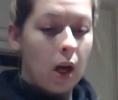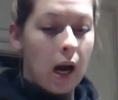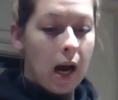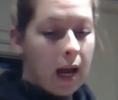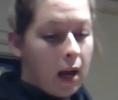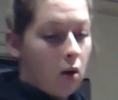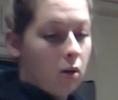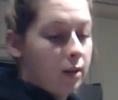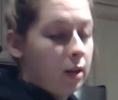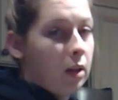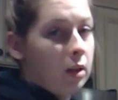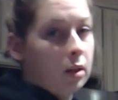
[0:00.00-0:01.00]
I
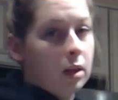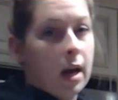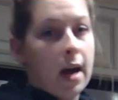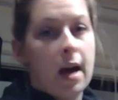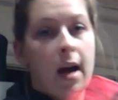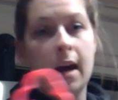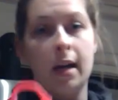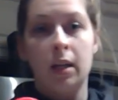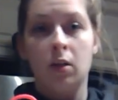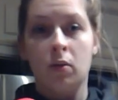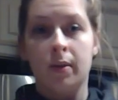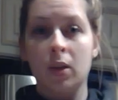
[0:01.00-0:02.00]

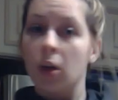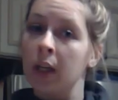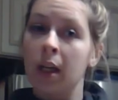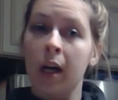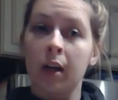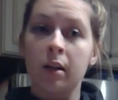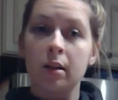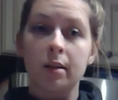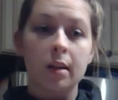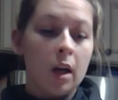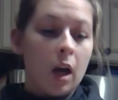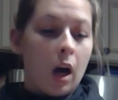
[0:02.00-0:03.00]
use cookie cutters
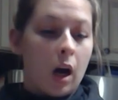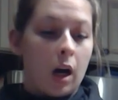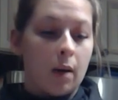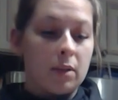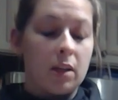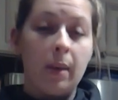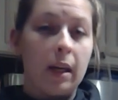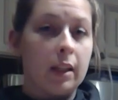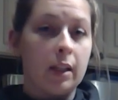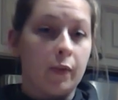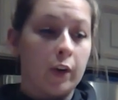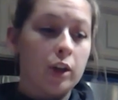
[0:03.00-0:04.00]
to make the
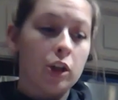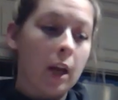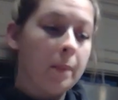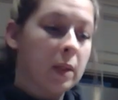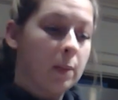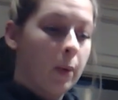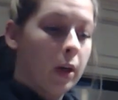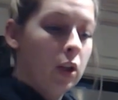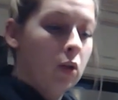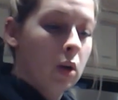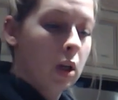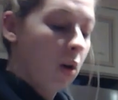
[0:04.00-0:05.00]
different shapes, but
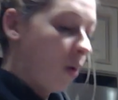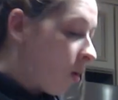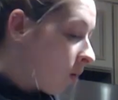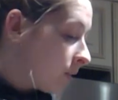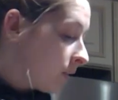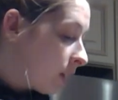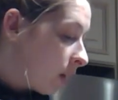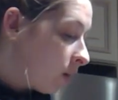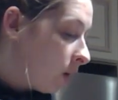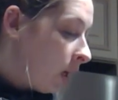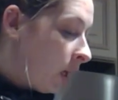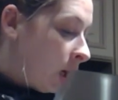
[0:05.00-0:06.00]
you can also
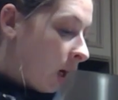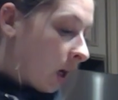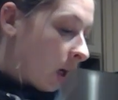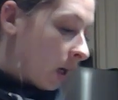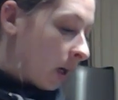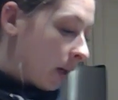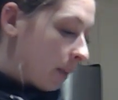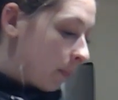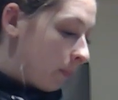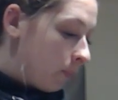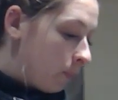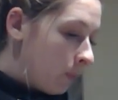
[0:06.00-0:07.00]

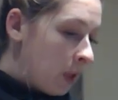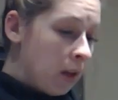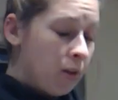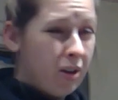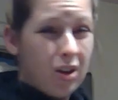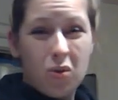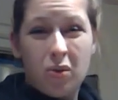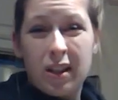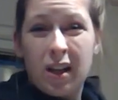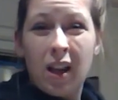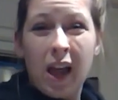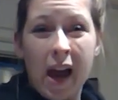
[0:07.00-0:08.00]
either use
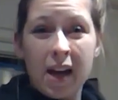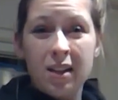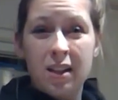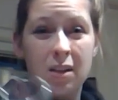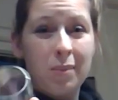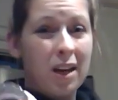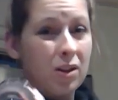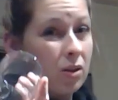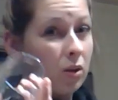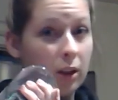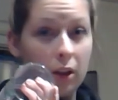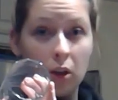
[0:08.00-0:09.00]
a glass to make a
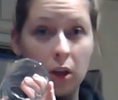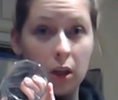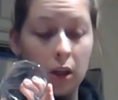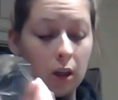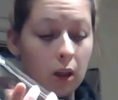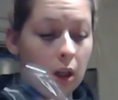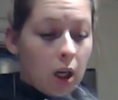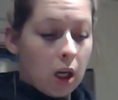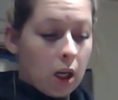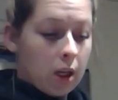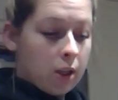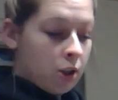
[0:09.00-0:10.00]
circular
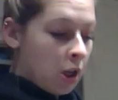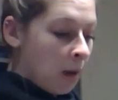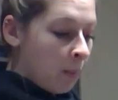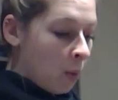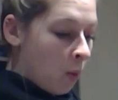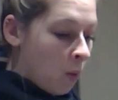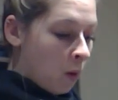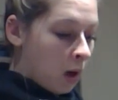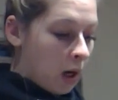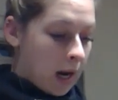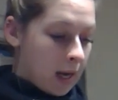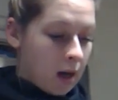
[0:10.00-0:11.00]
shape,
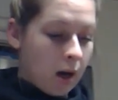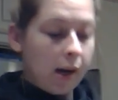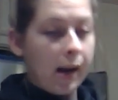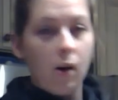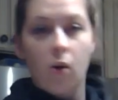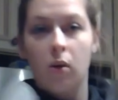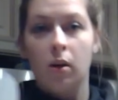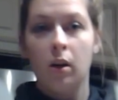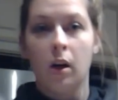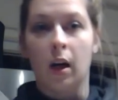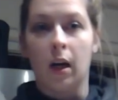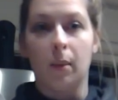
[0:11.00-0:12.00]
or I cut out
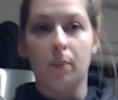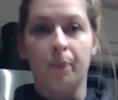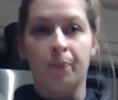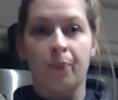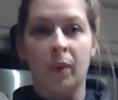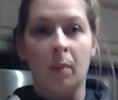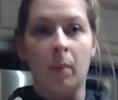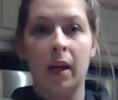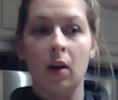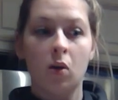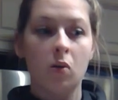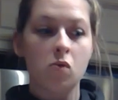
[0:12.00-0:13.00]
my
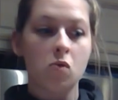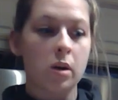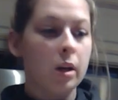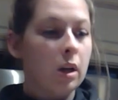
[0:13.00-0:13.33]
own